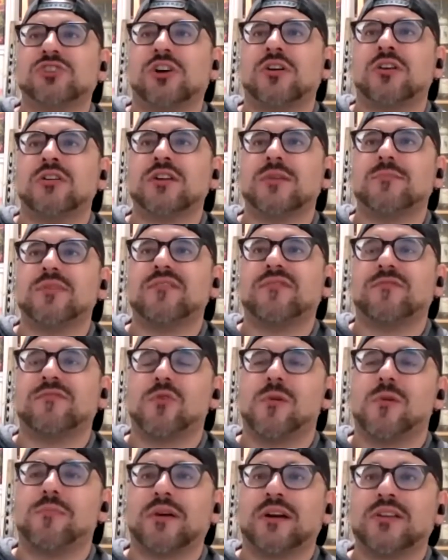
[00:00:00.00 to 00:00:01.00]
char number
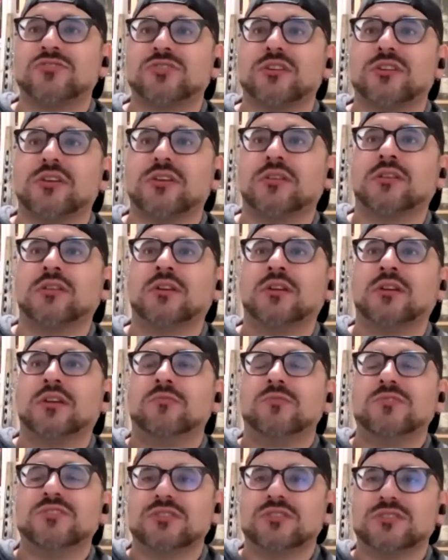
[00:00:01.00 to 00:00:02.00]
four puncheon
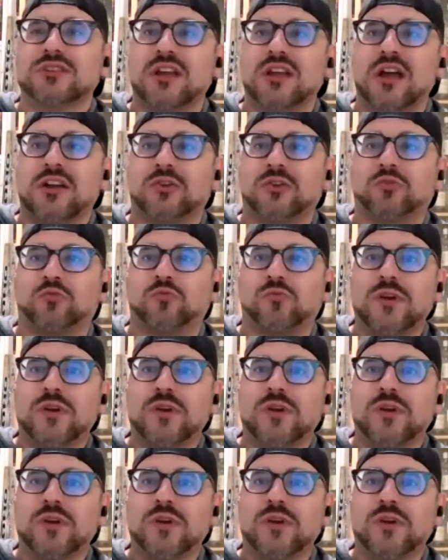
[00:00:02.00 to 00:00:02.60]
which is a, a,